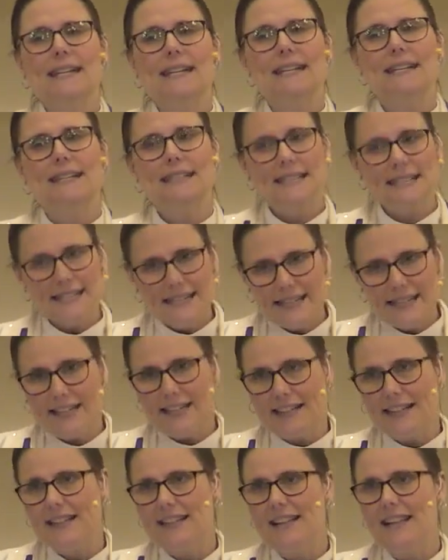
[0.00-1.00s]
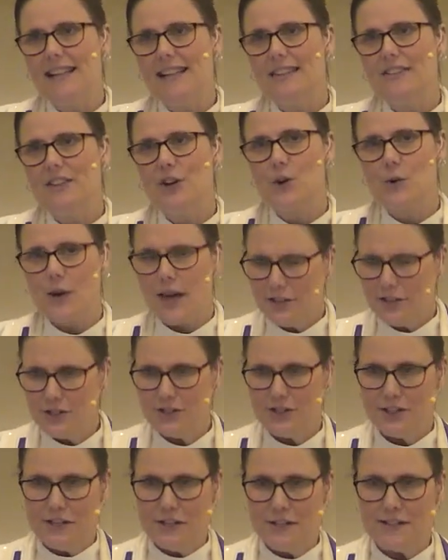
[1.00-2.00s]
still the
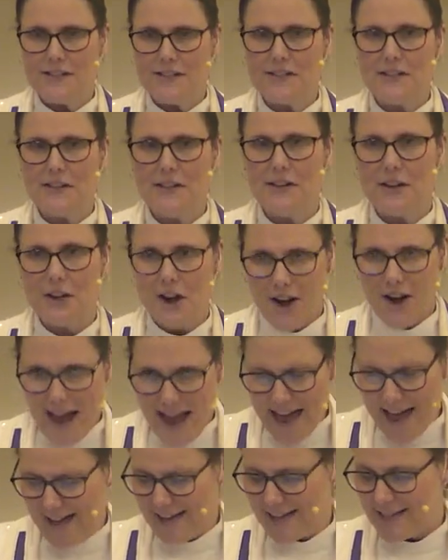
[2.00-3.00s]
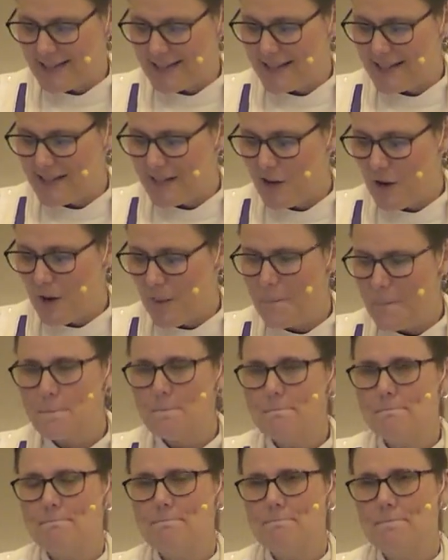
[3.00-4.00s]
questions are asked.
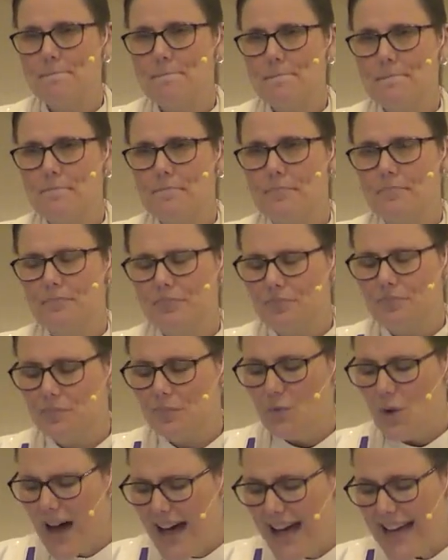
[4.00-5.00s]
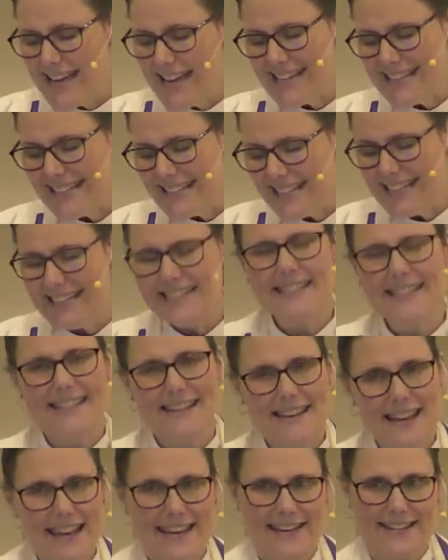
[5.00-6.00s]
Why is this
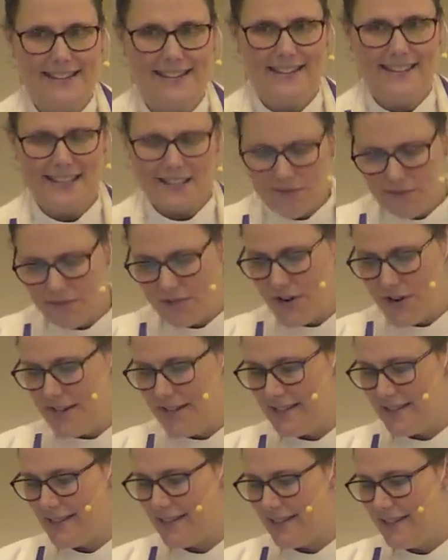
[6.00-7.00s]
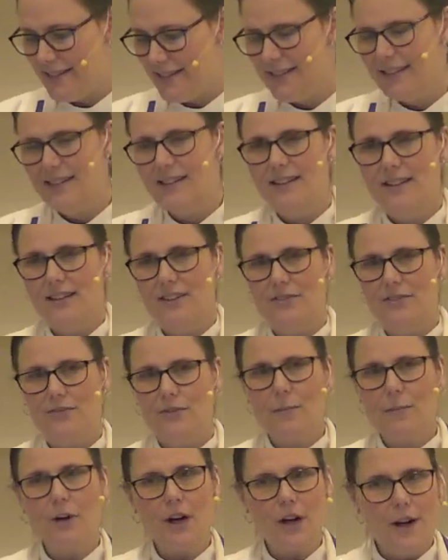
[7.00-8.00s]
night different
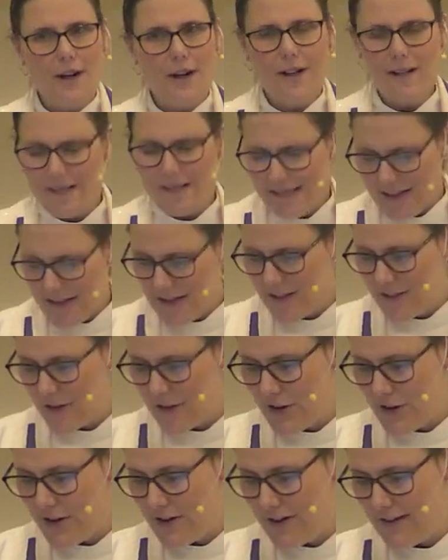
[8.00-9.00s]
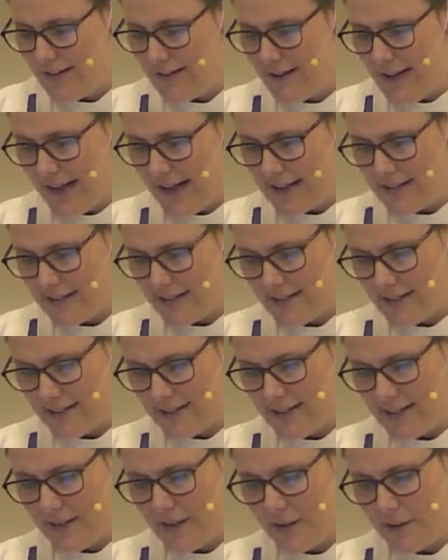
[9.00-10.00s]
from all other
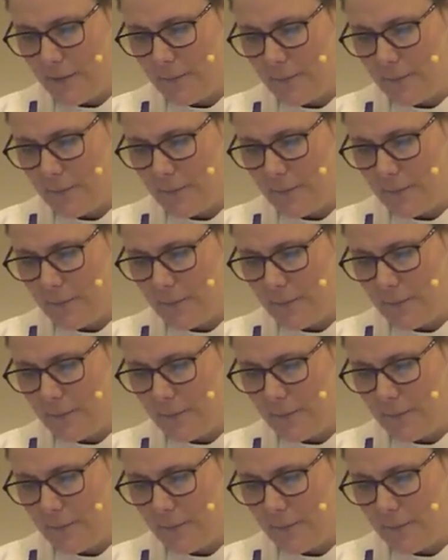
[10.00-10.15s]
nights?